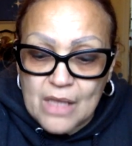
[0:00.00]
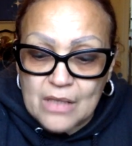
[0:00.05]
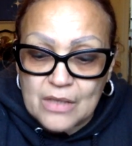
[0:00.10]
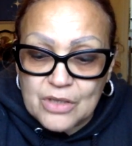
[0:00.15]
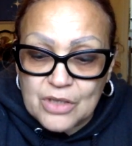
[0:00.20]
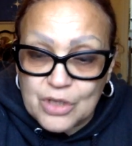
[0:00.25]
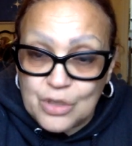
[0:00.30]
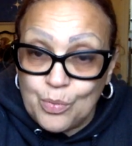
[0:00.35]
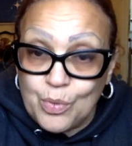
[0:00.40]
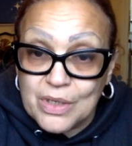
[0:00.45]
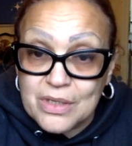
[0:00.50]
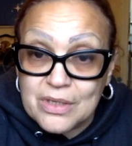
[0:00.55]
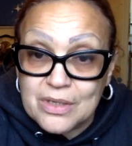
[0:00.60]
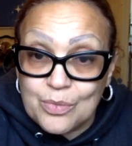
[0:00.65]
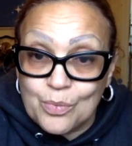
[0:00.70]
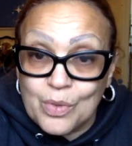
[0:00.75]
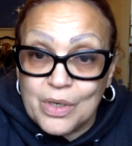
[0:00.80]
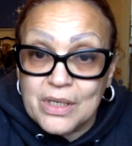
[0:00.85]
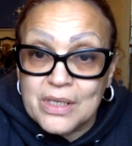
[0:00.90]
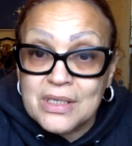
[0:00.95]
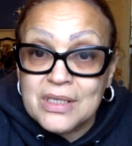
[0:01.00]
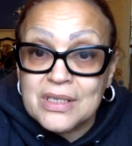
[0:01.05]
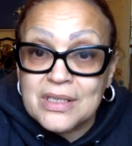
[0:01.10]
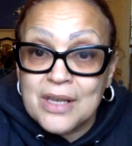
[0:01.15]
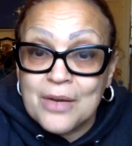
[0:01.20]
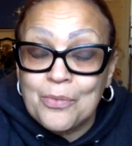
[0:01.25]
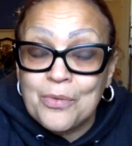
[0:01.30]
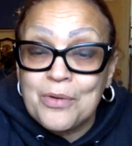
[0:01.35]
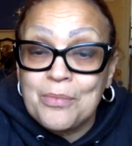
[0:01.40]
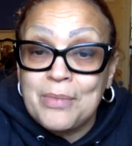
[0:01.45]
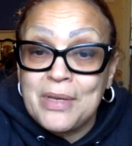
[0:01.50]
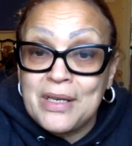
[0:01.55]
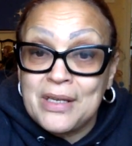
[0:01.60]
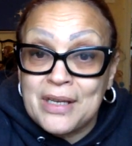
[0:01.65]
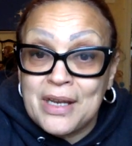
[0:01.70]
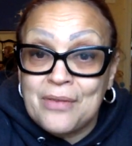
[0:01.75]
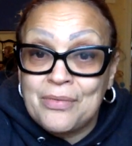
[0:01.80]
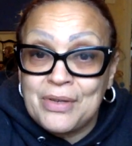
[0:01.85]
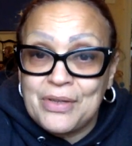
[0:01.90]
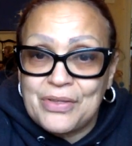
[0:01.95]
she was the one that slept with me
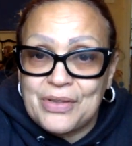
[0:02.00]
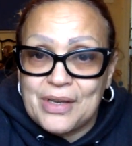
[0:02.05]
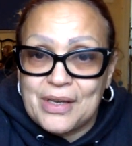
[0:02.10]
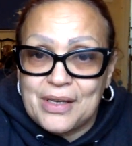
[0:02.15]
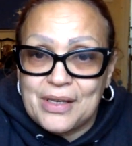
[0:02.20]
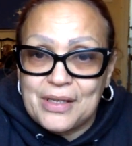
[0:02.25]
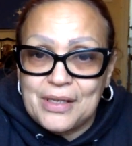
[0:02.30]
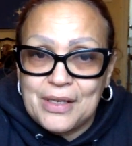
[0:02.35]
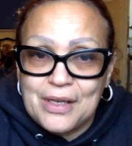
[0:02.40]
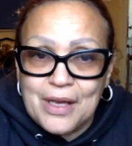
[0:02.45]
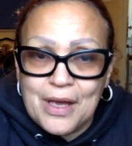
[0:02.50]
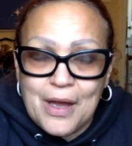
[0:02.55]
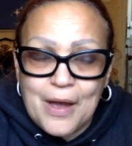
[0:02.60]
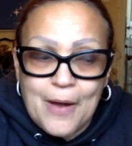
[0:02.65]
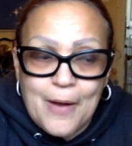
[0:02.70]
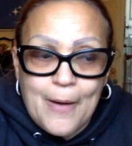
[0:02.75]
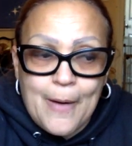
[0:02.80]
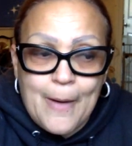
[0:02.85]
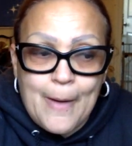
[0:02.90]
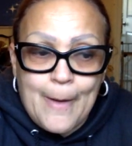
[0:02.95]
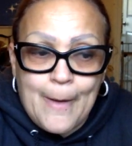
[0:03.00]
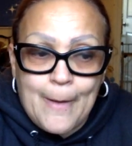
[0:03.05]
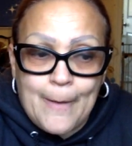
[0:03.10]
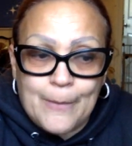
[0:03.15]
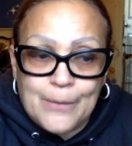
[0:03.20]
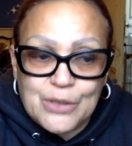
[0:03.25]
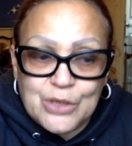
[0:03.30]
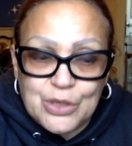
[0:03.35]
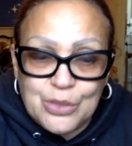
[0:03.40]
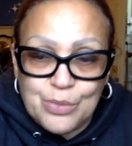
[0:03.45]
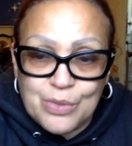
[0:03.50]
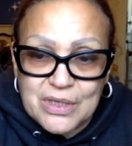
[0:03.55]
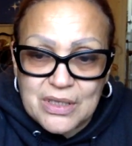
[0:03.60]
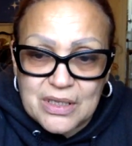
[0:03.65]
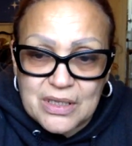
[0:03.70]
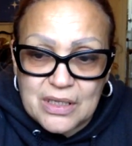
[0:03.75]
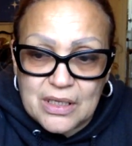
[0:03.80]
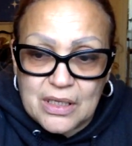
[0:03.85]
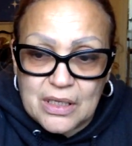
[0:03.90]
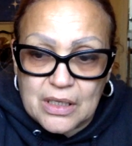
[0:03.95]
and everything. Um, she was
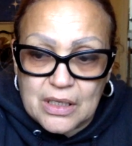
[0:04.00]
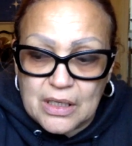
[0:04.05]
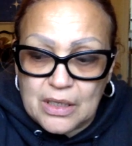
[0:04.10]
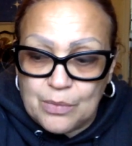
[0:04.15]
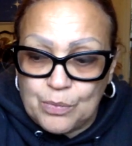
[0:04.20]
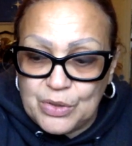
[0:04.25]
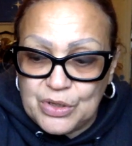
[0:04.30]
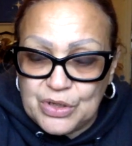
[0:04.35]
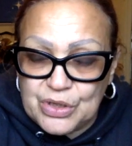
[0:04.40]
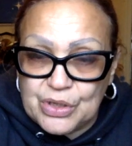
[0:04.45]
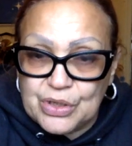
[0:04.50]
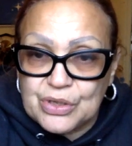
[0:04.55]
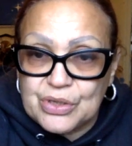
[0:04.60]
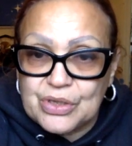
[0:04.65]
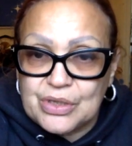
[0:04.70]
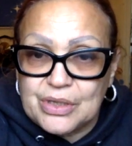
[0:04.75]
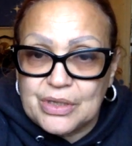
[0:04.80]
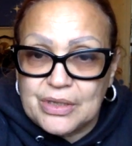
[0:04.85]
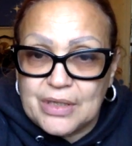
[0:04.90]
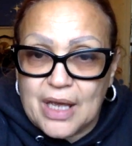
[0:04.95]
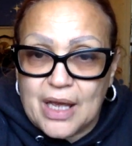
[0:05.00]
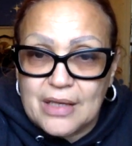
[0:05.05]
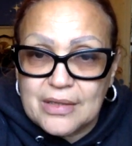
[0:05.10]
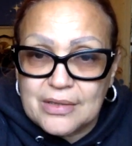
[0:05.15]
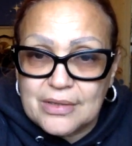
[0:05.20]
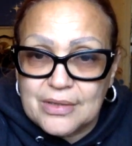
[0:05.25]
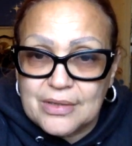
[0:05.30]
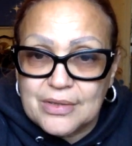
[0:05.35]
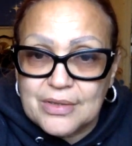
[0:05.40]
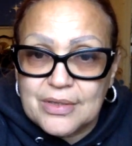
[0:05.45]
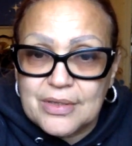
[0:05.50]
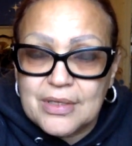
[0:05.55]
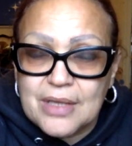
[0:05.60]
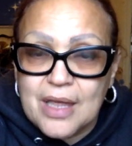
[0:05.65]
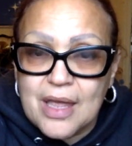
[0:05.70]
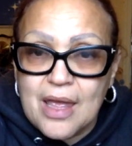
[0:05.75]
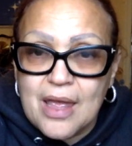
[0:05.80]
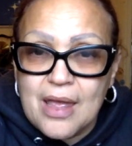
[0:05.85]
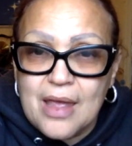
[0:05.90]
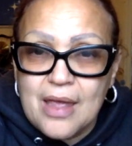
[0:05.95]
sick, and we took her to the doctors,
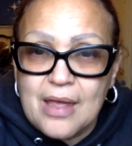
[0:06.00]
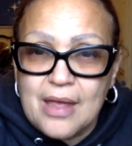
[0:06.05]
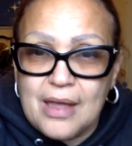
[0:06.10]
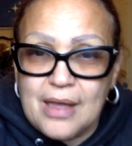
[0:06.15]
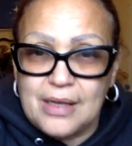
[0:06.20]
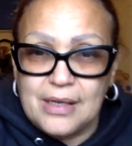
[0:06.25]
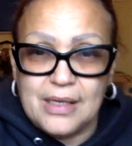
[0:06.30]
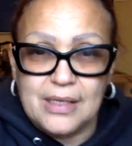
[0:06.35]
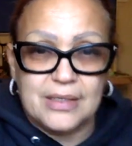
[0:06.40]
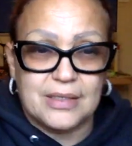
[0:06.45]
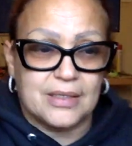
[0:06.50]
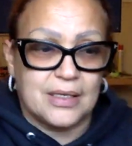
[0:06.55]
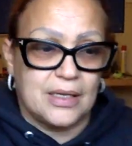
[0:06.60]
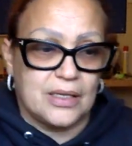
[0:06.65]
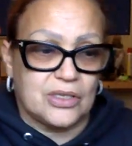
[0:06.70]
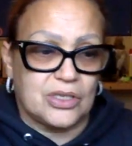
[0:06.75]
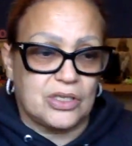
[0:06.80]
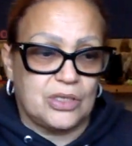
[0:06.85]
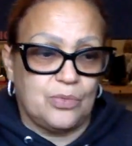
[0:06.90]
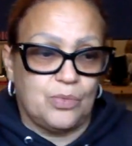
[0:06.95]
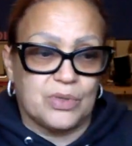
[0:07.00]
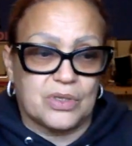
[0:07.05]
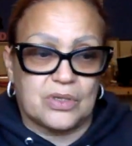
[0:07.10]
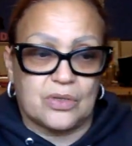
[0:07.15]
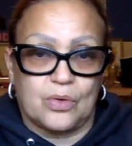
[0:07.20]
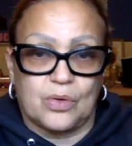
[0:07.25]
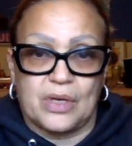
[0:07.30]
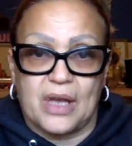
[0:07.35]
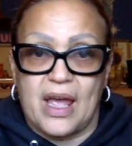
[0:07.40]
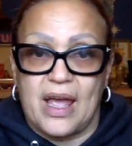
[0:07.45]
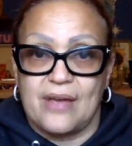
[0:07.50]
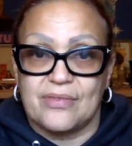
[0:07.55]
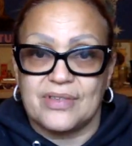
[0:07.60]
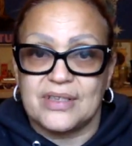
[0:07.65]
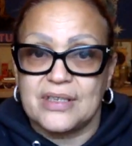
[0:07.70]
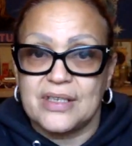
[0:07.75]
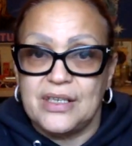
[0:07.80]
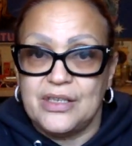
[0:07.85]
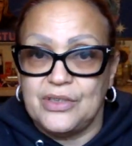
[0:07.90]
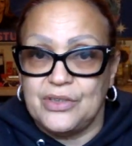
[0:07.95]
and they said she was going to have
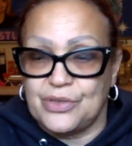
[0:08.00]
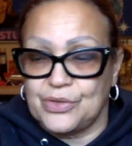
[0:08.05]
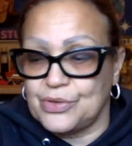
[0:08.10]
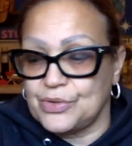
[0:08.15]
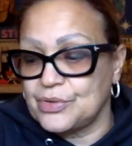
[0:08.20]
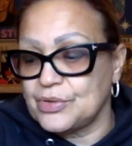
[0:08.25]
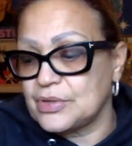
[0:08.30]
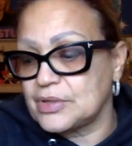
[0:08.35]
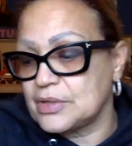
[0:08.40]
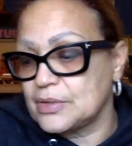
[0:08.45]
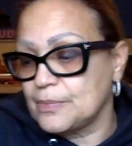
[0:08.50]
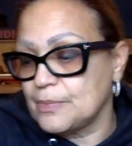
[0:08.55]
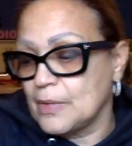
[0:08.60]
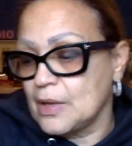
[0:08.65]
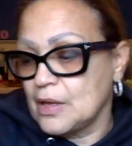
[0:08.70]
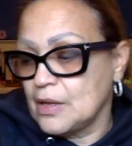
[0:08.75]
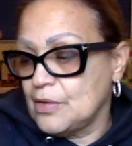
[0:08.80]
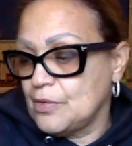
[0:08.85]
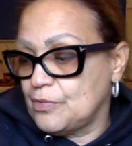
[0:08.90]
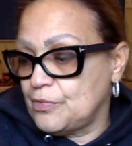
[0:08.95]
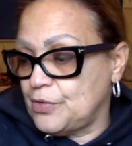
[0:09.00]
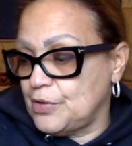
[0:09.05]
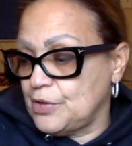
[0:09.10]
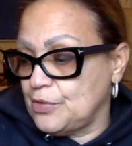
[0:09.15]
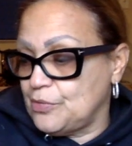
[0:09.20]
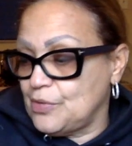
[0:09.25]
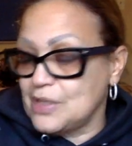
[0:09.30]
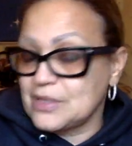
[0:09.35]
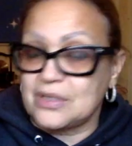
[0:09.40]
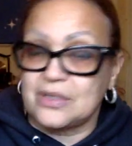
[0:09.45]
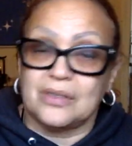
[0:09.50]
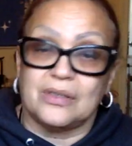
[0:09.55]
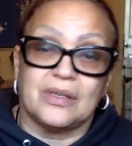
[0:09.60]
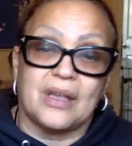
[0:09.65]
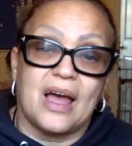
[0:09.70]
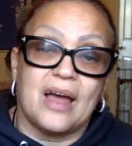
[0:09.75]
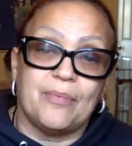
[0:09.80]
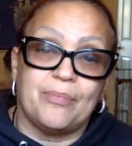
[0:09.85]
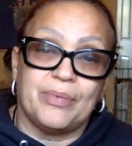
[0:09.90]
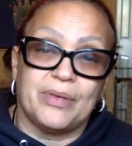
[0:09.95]
seizures for the rest of her
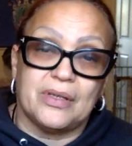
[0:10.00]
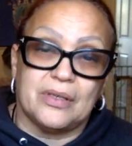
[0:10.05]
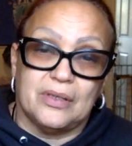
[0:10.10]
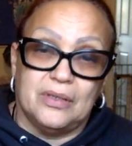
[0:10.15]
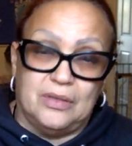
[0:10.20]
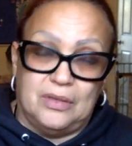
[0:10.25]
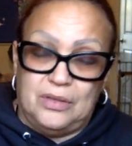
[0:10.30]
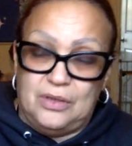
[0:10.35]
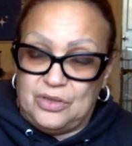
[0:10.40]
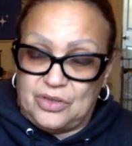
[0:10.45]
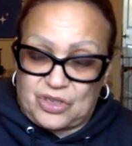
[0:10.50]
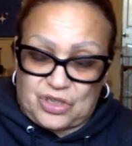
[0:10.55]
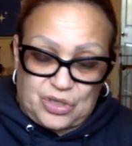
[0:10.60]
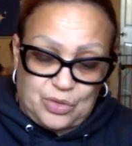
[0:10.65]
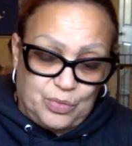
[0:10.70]
life because